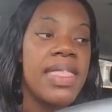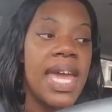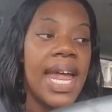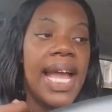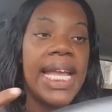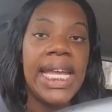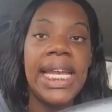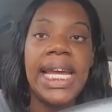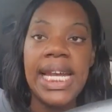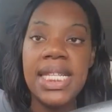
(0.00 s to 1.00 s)
that I
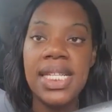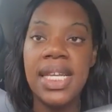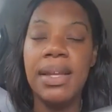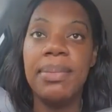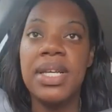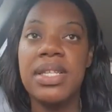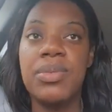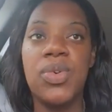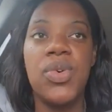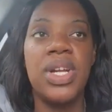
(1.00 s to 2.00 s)
cannot attend because
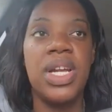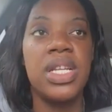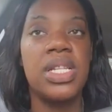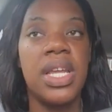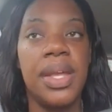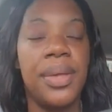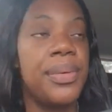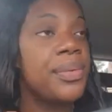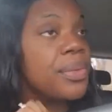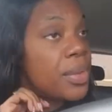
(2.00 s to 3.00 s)
I'm going out of
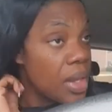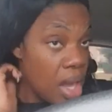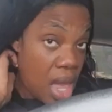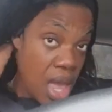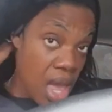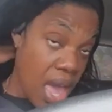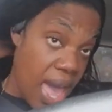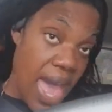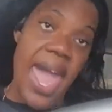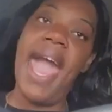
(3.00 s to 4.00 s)
town.
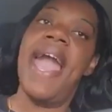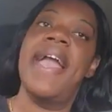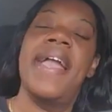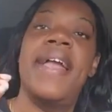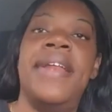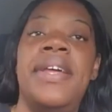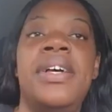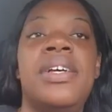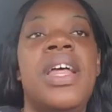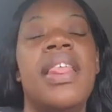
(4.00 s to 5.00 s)
And
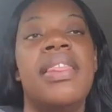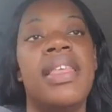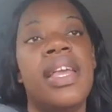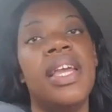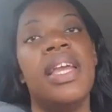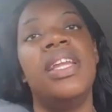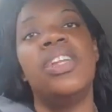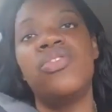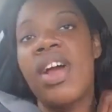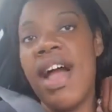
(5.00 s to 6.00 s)

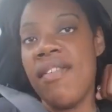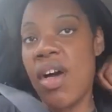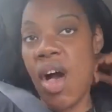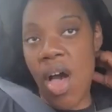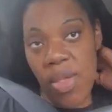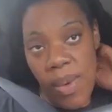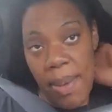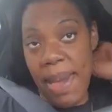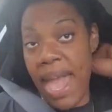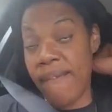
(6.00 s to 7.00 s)
then drive all the
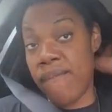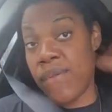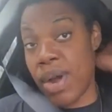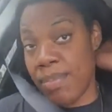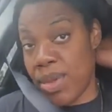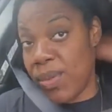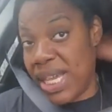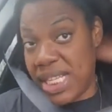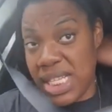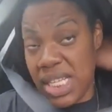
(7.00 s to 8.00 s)
way back from the
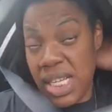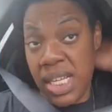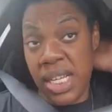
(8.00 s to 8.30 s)
West End